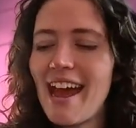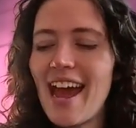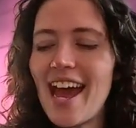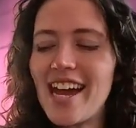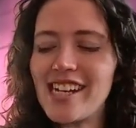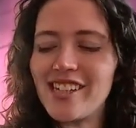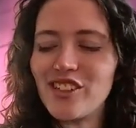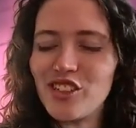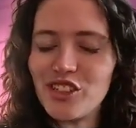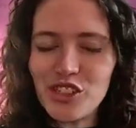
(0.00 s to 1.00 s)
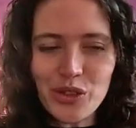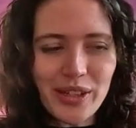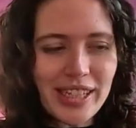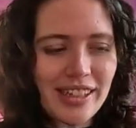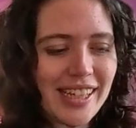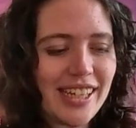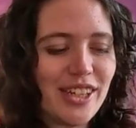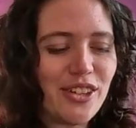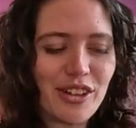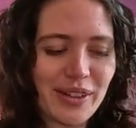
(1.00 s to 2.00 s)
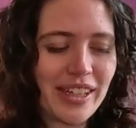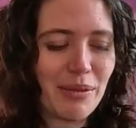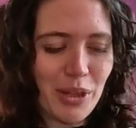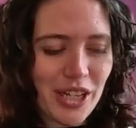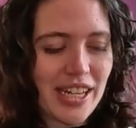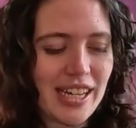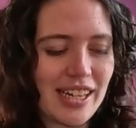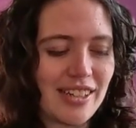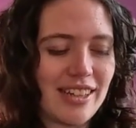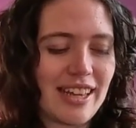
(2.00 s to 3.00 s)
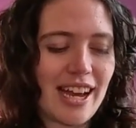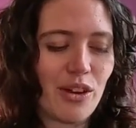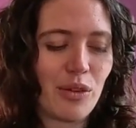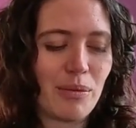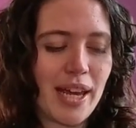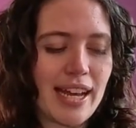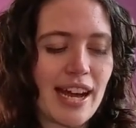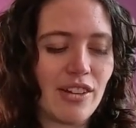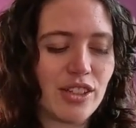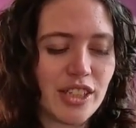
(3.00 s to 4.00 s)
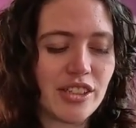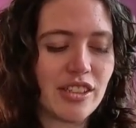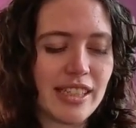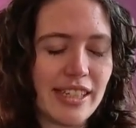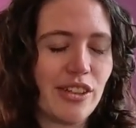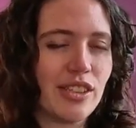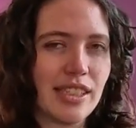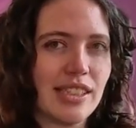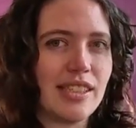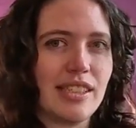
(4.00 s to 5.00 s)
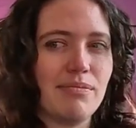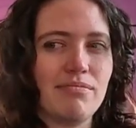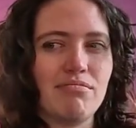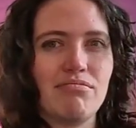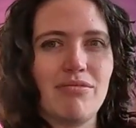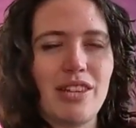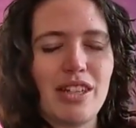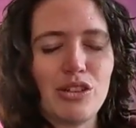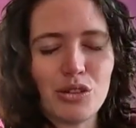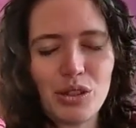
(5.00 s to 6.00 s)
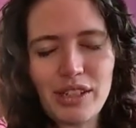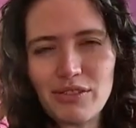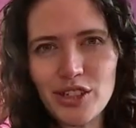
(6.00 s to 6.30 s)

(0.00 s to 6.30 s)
and join the growing community that will make our digital ecosystem truly first